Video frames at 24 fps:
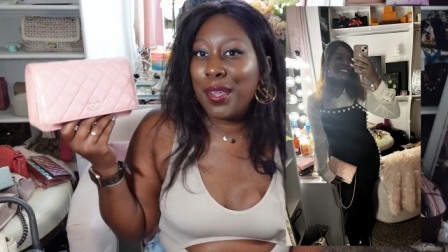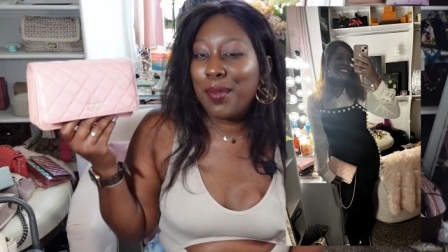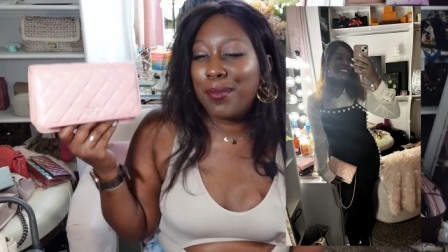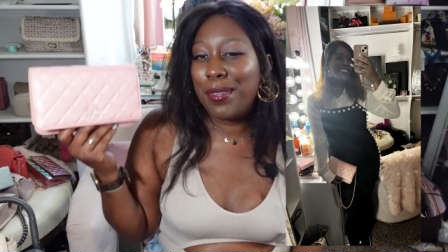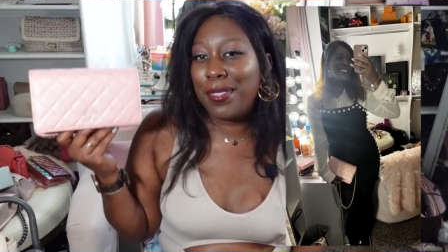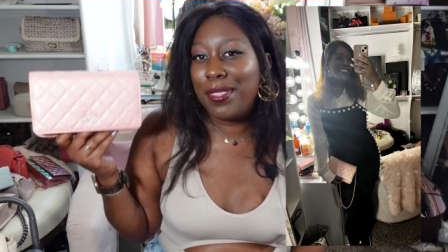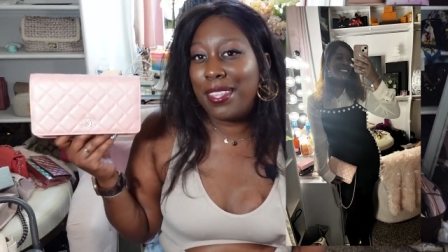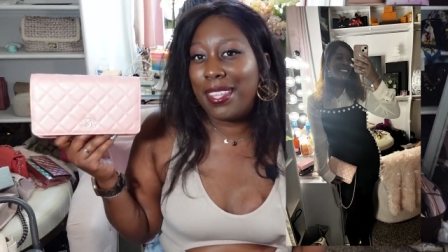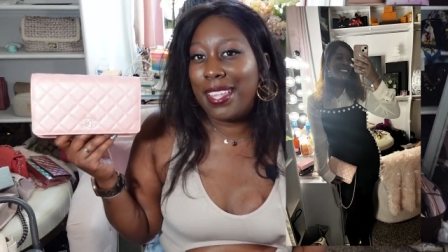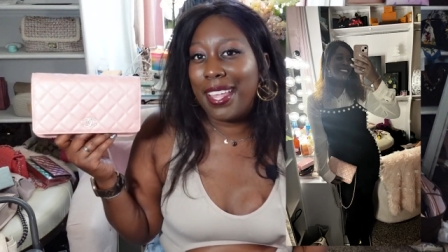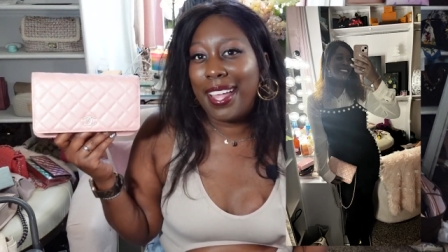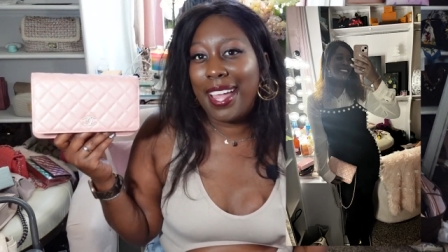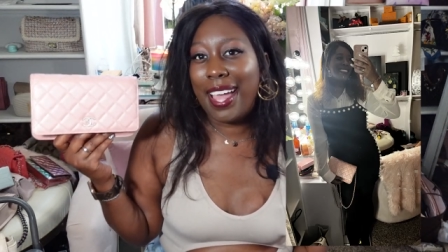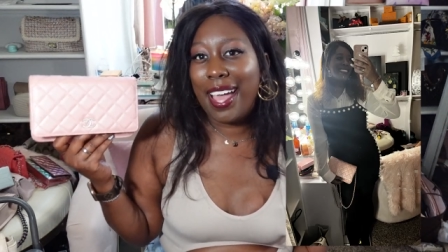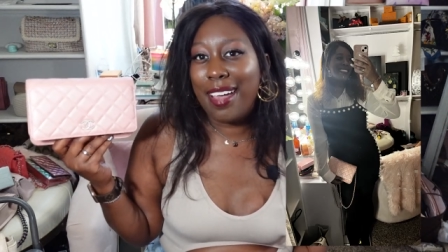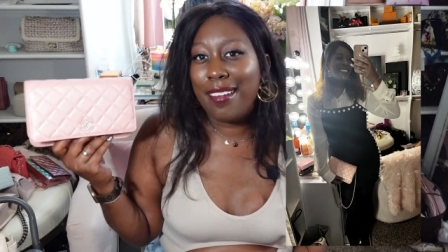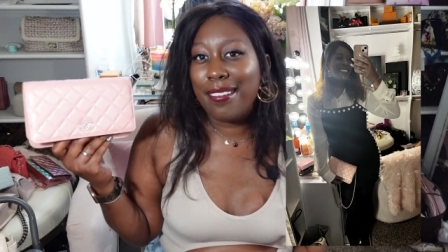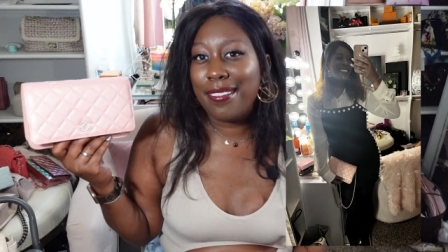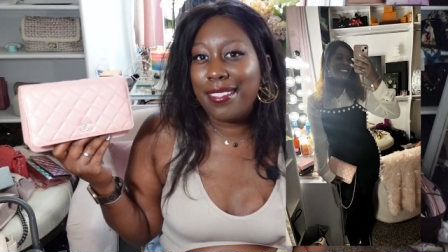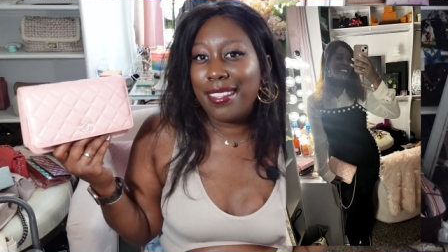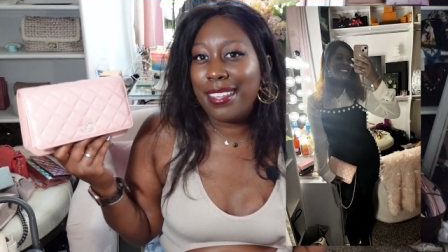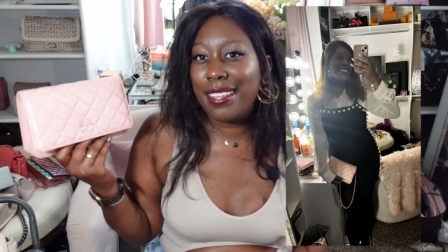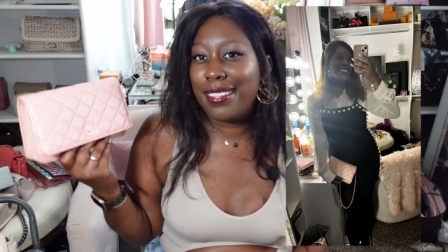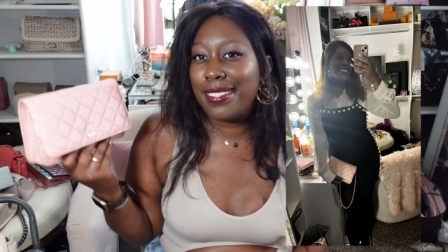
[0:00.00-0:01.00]
but then I
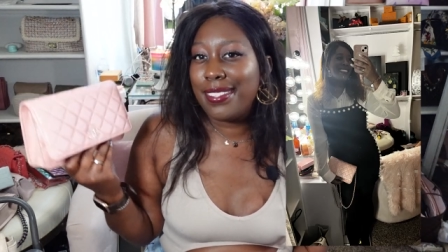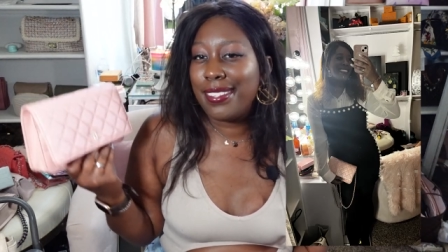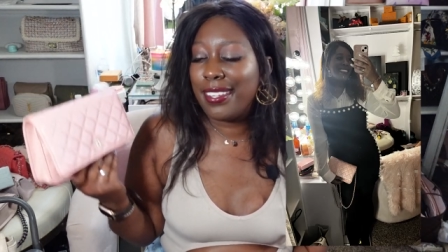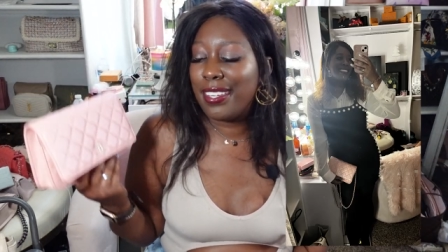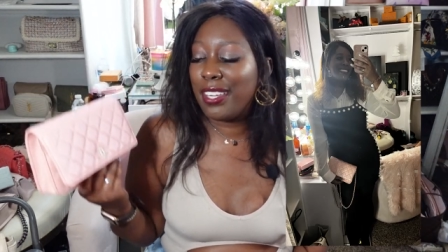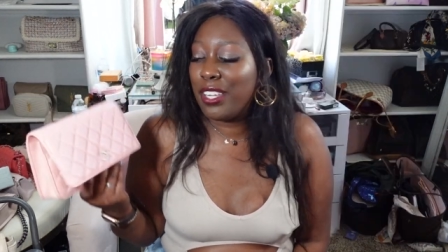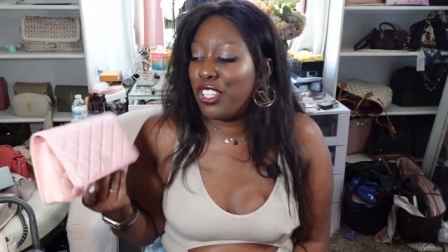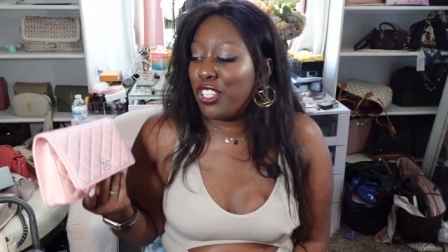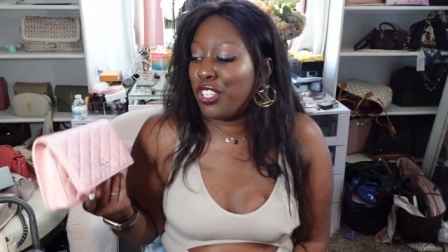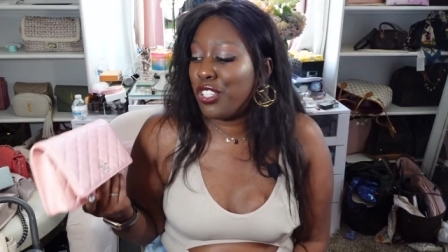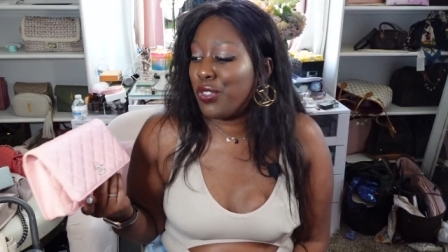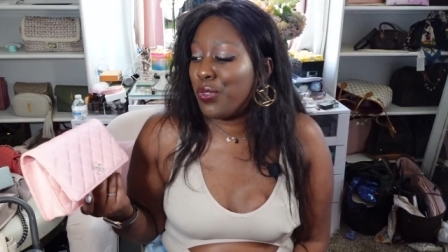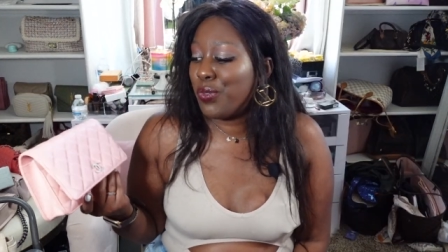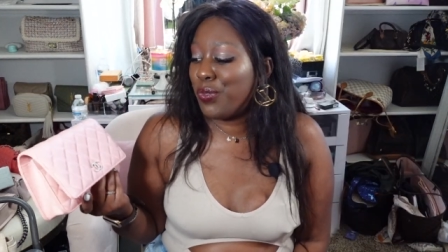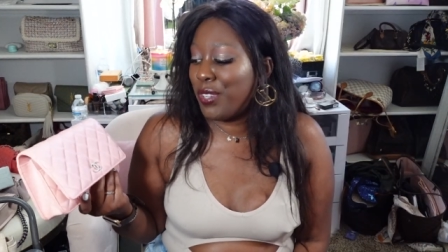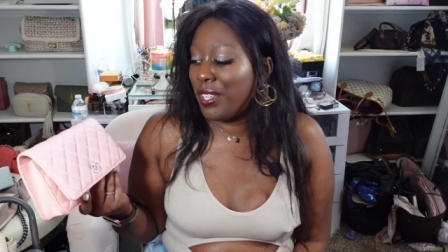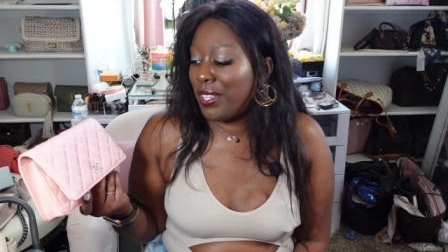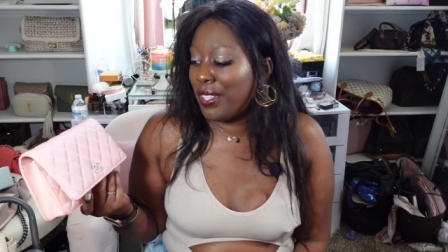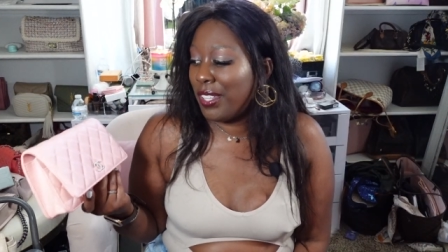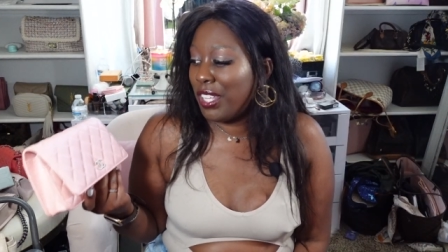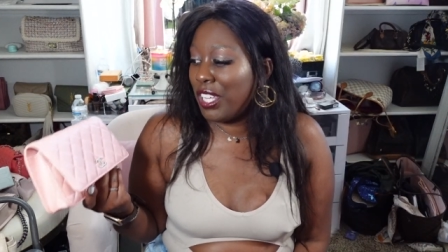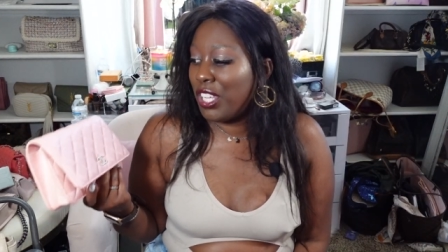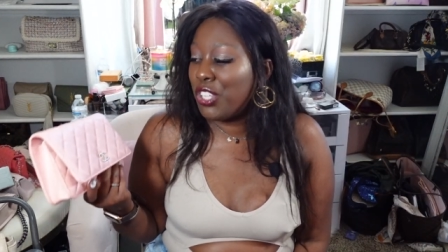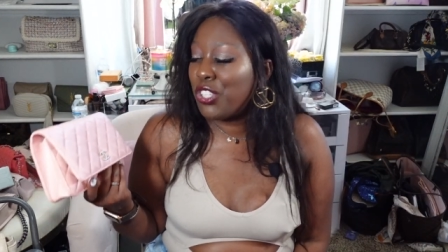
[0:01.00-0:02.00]
have this and it just
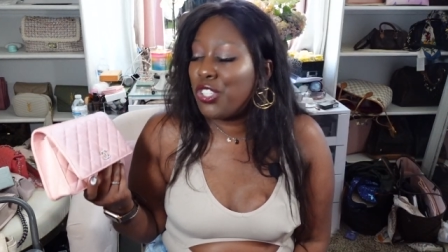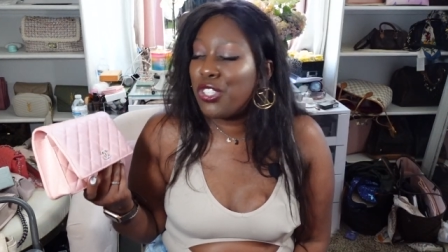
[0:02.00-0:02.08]
really